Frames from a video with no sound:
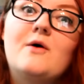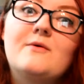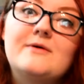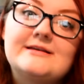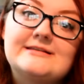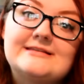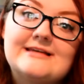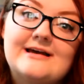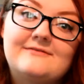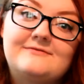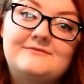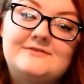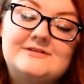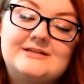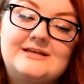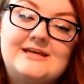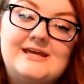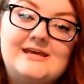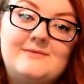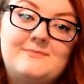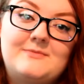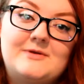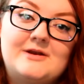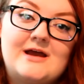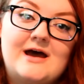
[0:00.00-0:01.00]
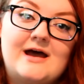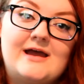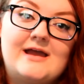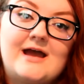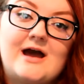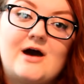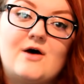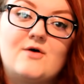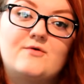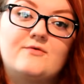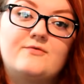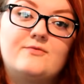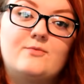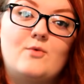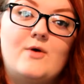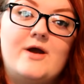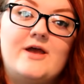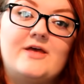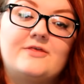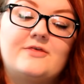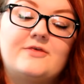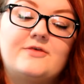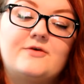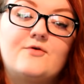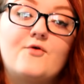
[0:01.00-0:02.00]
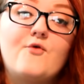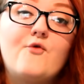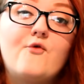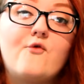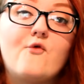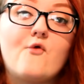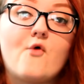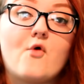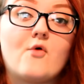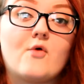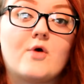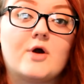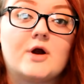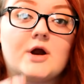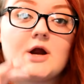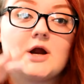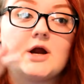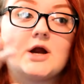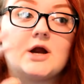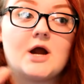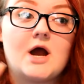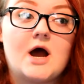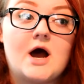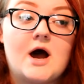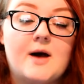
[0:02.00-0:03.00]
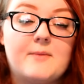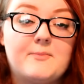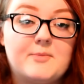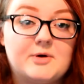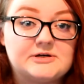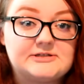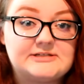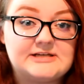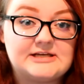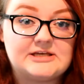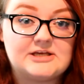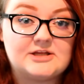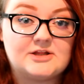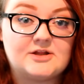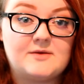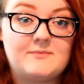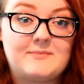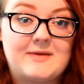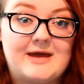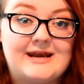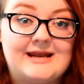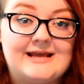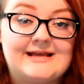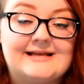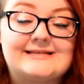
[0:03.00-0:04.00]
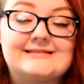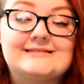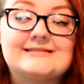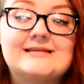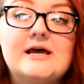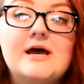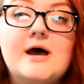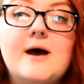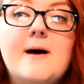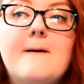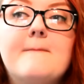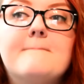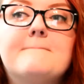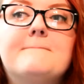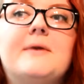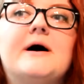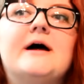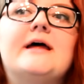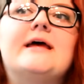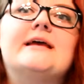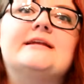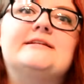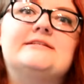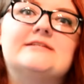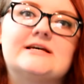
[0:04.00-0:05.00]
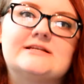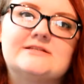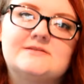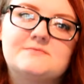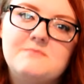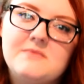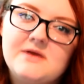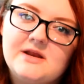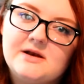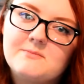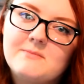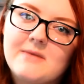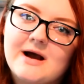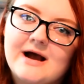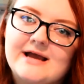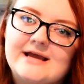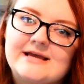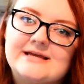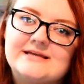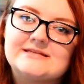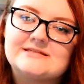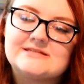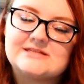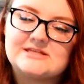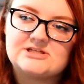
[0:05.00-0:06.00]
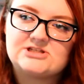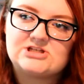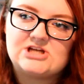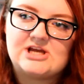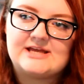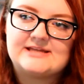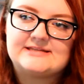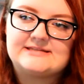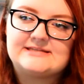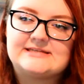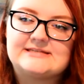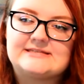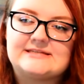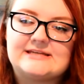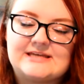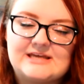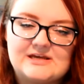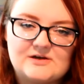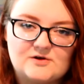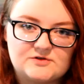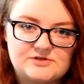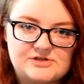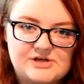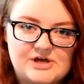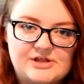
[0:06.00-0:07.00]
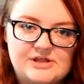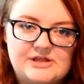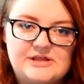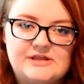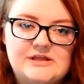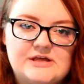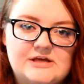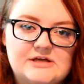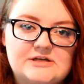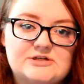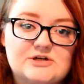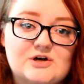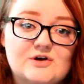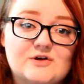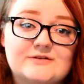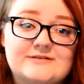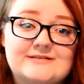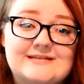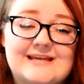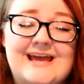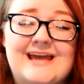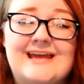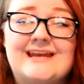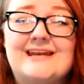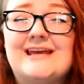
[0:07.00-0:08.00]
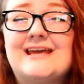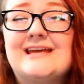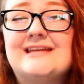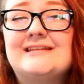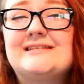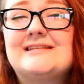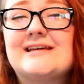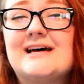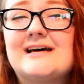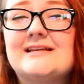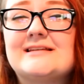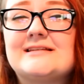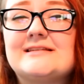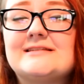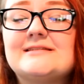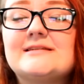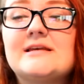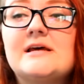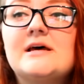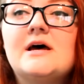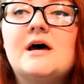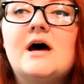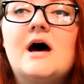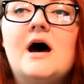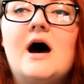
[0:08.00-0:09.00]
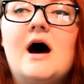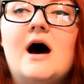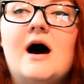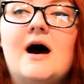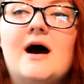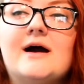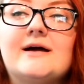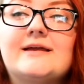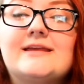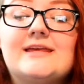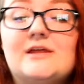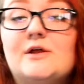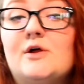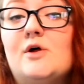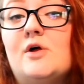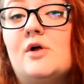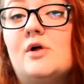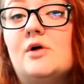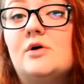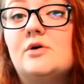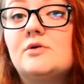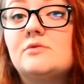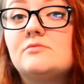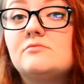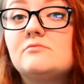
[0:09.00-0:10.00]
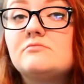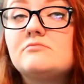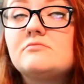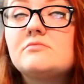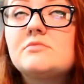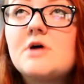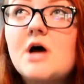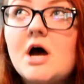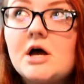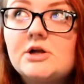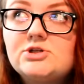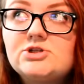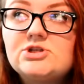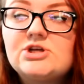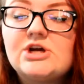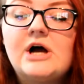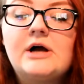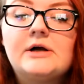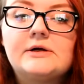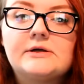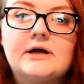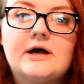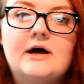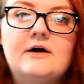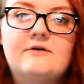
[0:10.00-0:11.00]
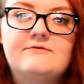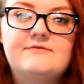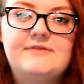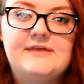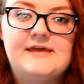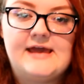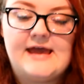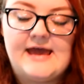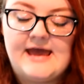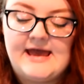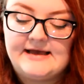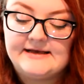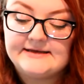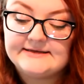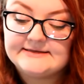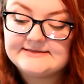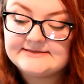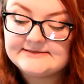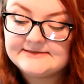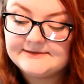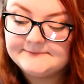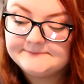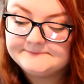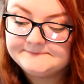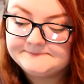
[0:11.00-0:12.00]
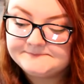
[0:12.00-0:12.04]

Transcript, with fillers: always have to keep an eye out with for uh, particulate beddings, but it does minimize the chances. It kills all of the adults, and it does uh, kill a chunk of the eggs.